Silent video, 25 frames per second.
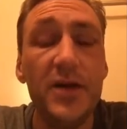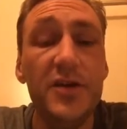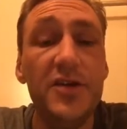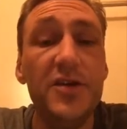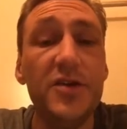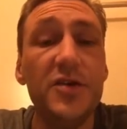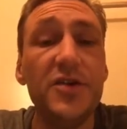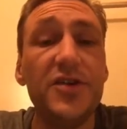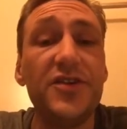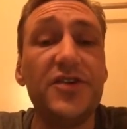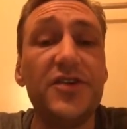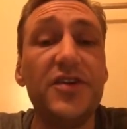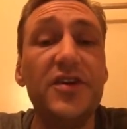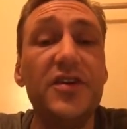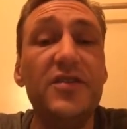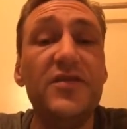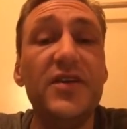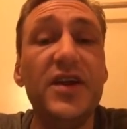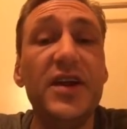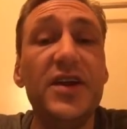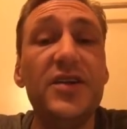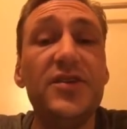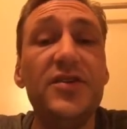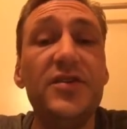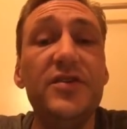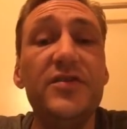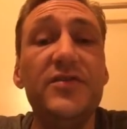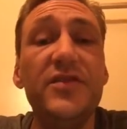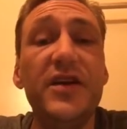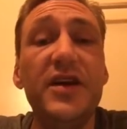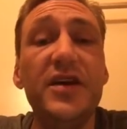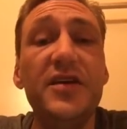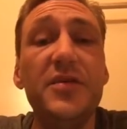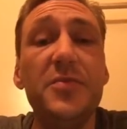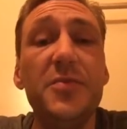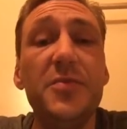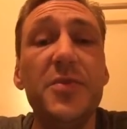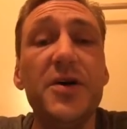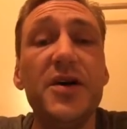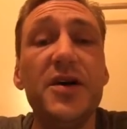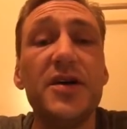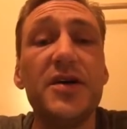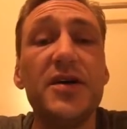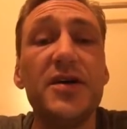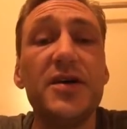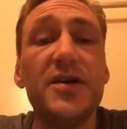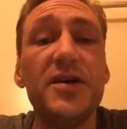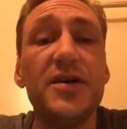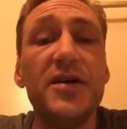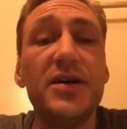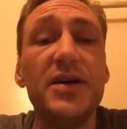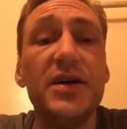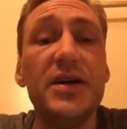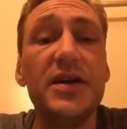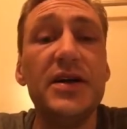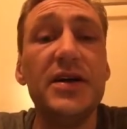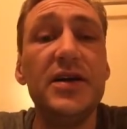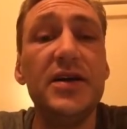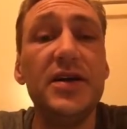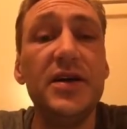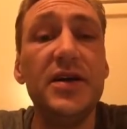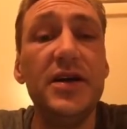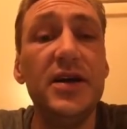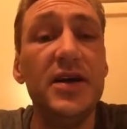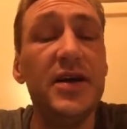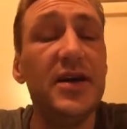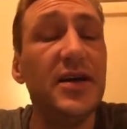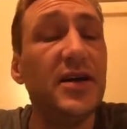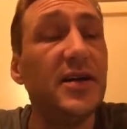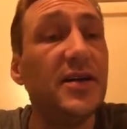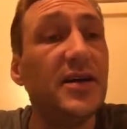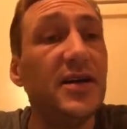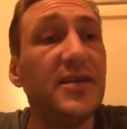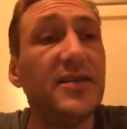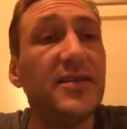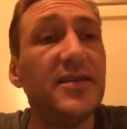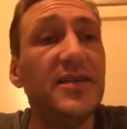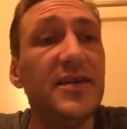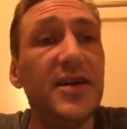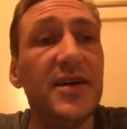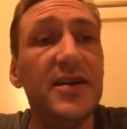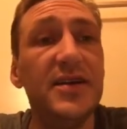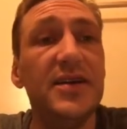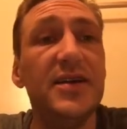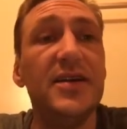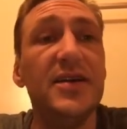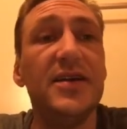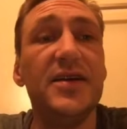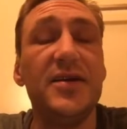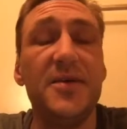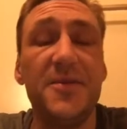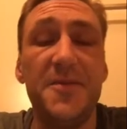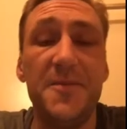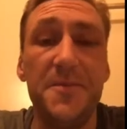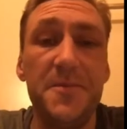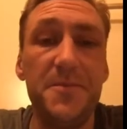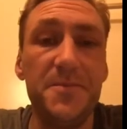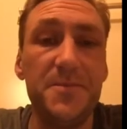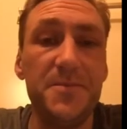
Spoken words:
do a survey through Facebook. Yeah, that's an idea.